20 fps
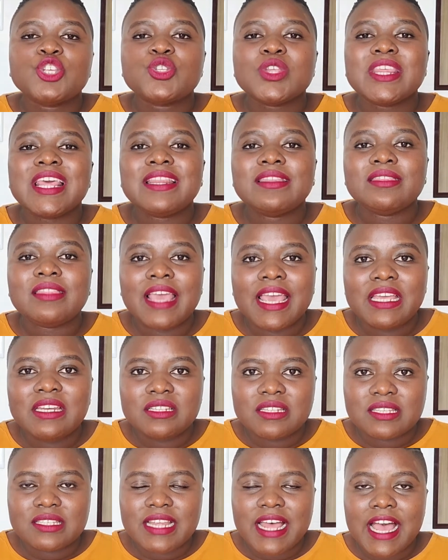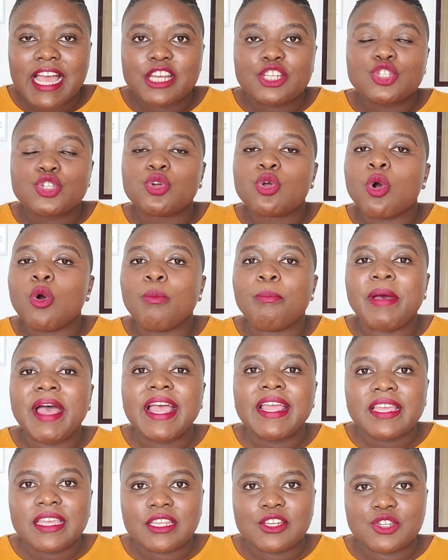So then they decide to go
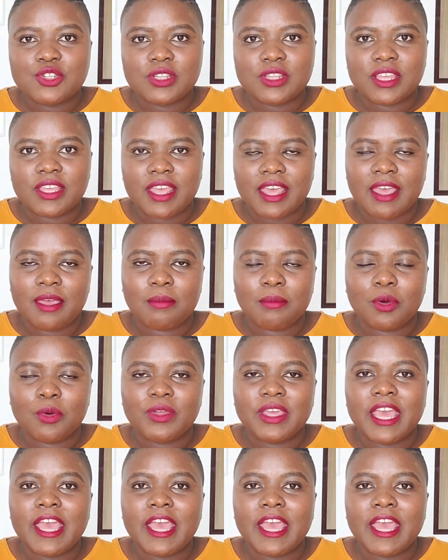back into the game.